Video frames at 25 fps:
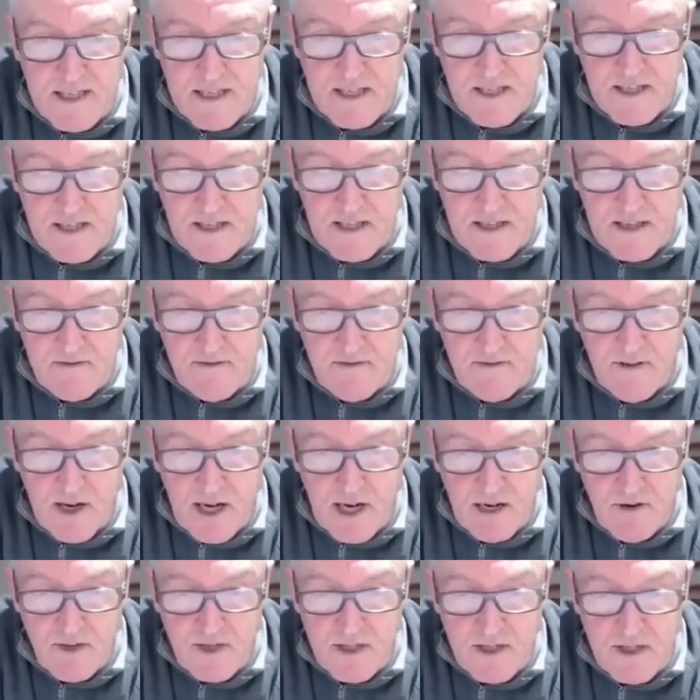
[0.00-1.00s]
means that the
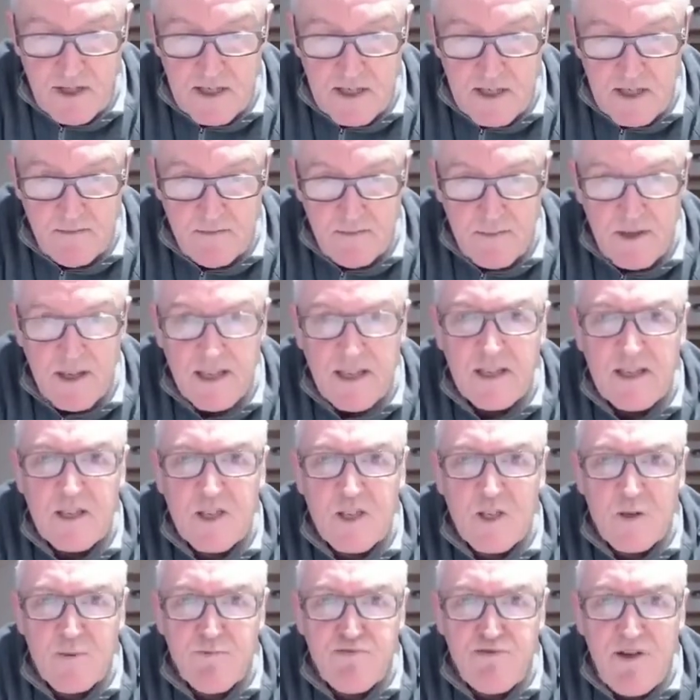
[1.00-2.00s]
virus can
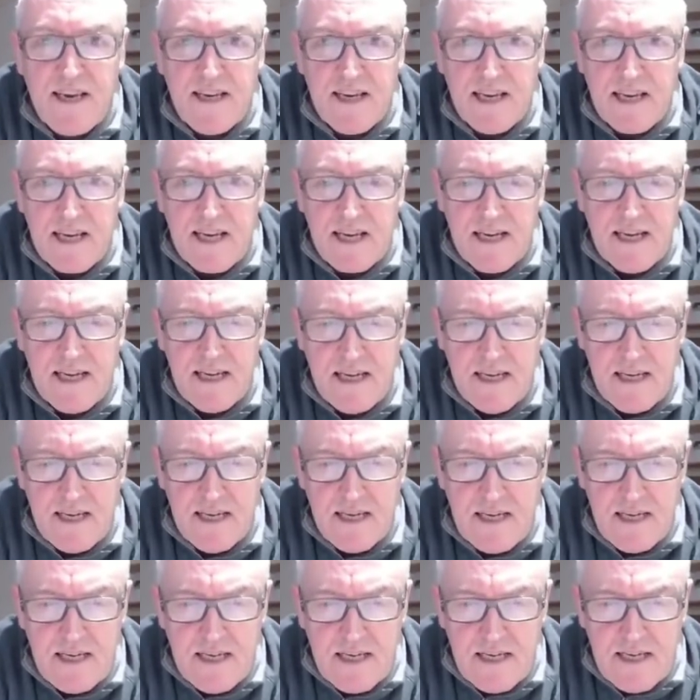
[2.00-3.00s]
be spreading
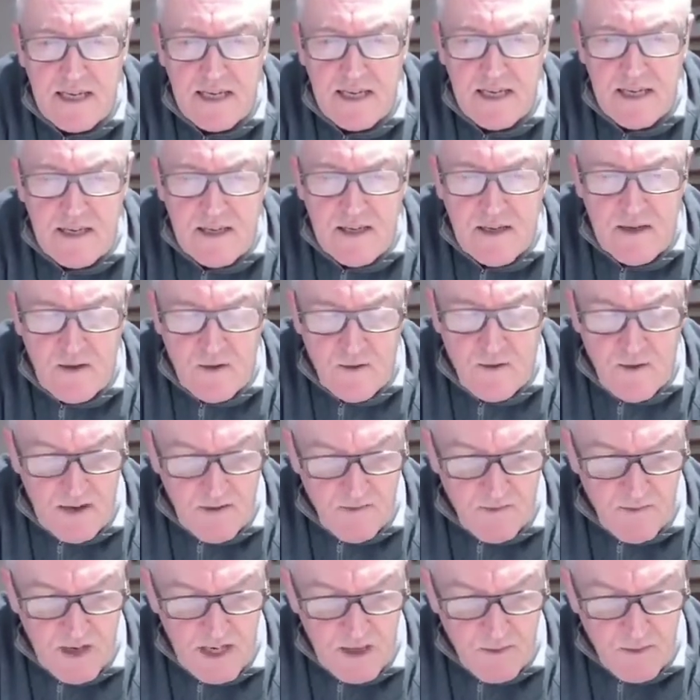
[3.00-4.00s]

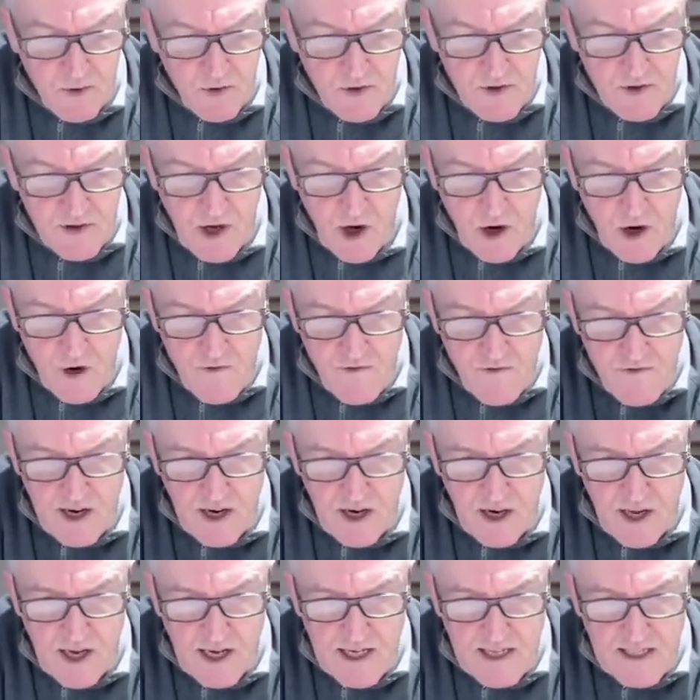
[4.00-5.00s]
when people don't
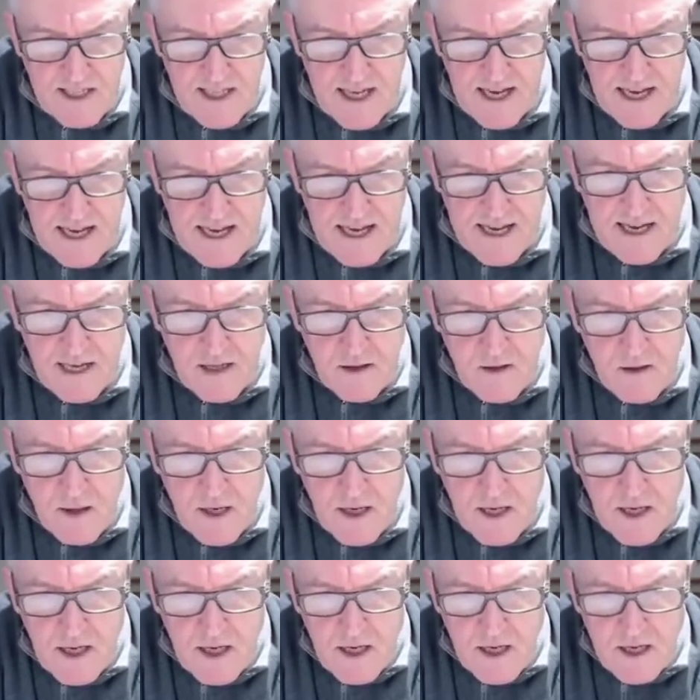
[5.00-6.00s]
realise they're ill.
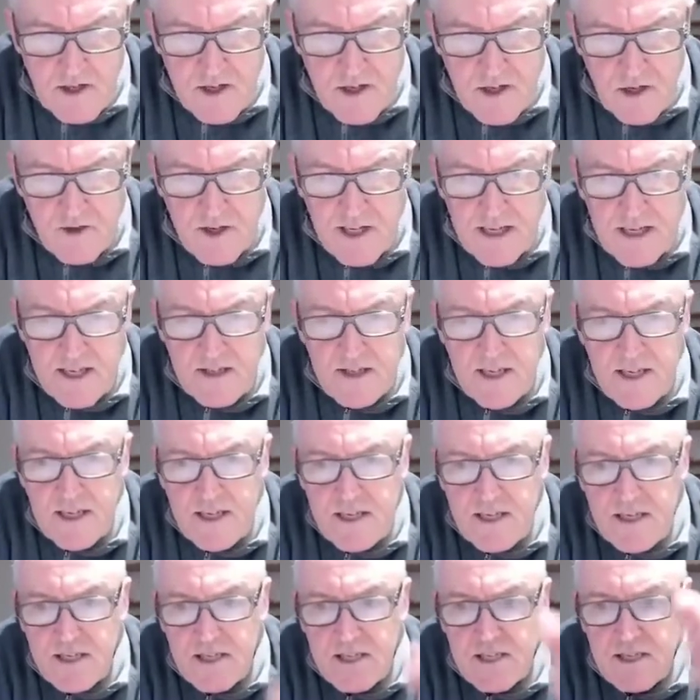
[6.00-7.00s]
So
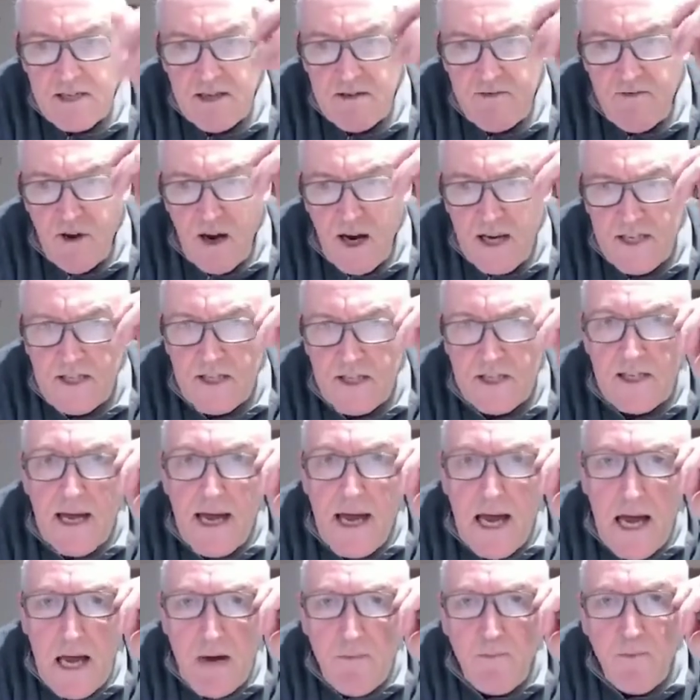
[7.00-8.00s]
these devices
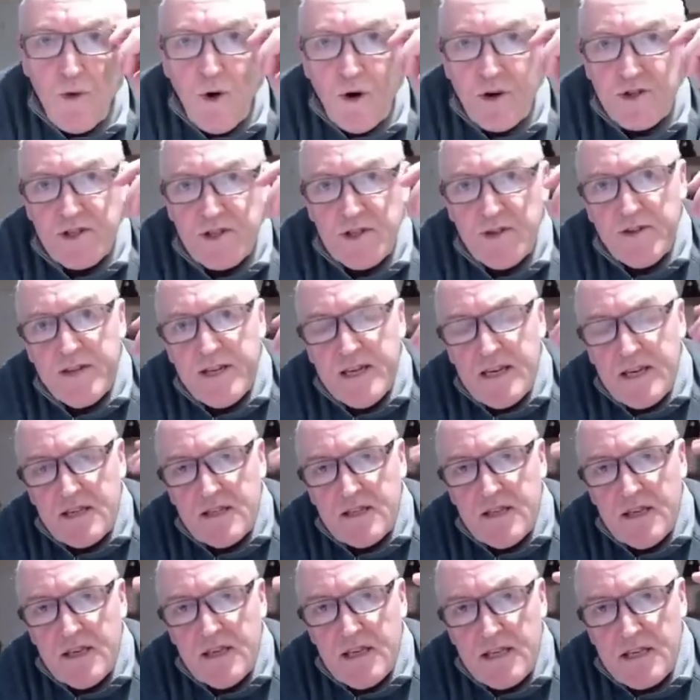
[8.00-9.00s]
at airports and
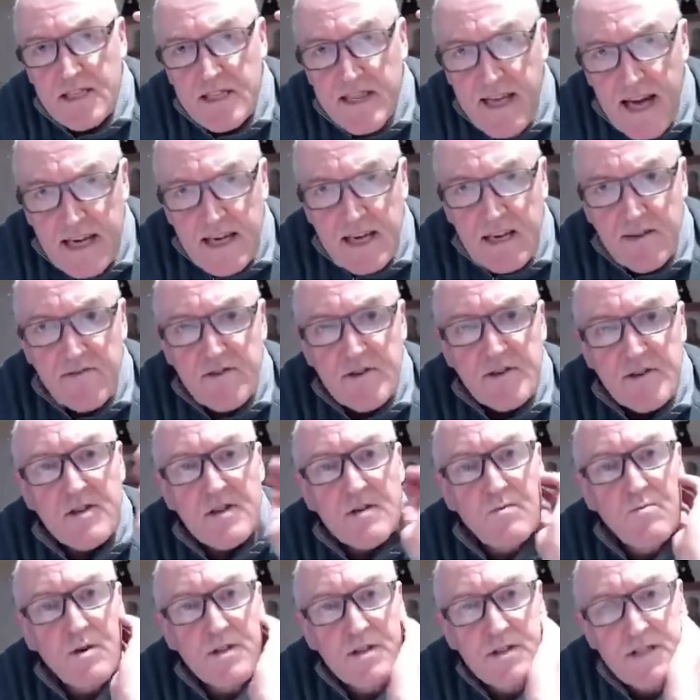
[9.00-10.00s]
things that are scanning for
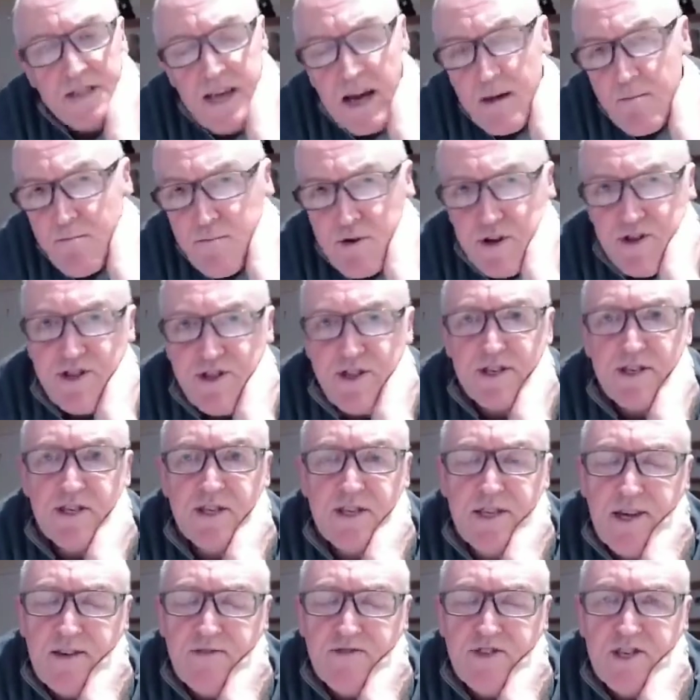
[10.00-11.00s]
someone's temperature to
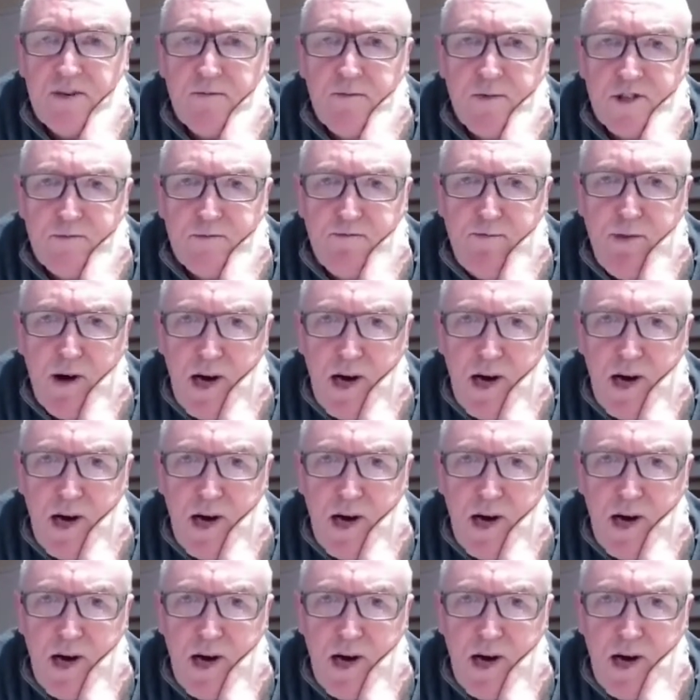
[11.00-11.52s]
see if someone's